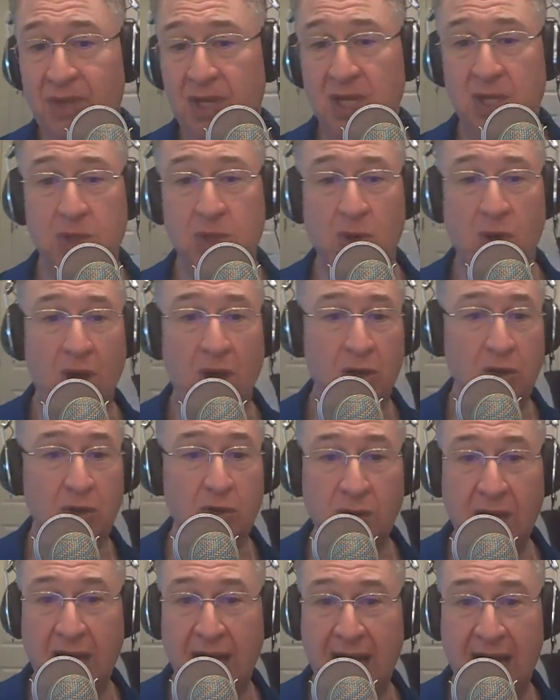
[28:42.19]
These are all
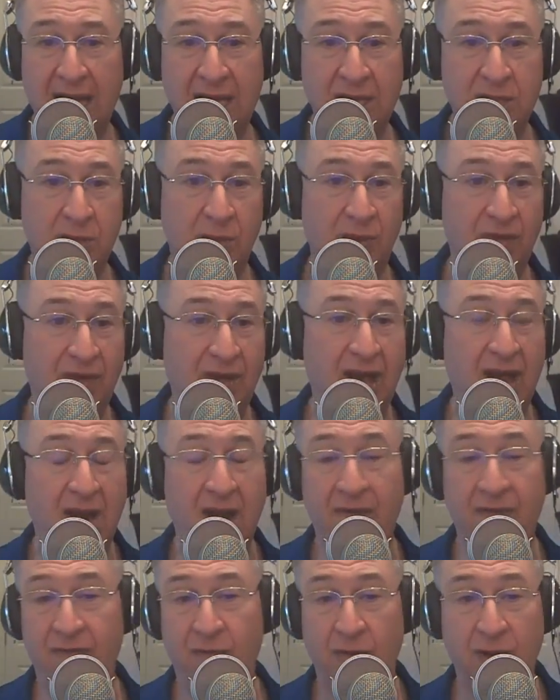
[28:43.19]
new guys that we've got
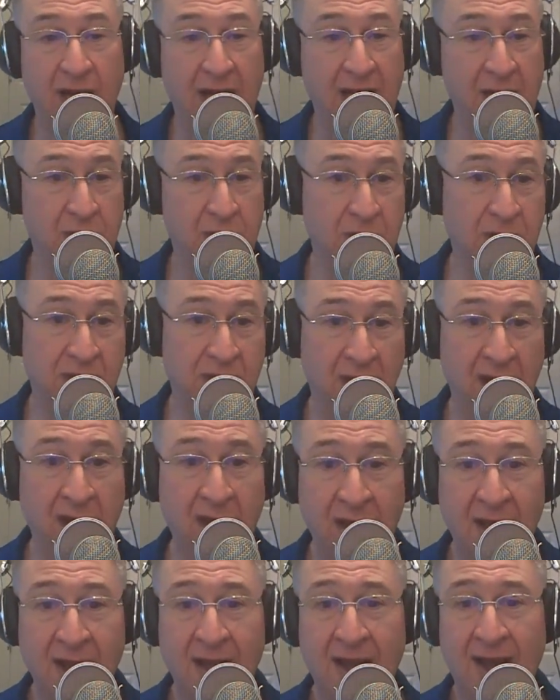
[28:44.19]
on free
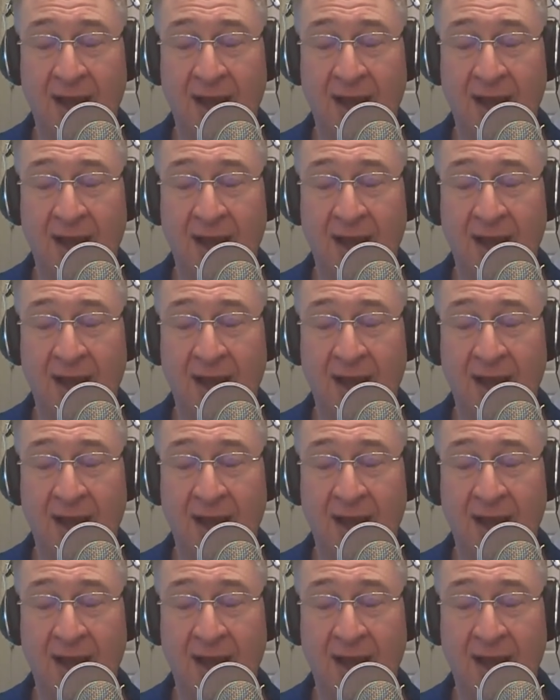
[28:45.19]
agency.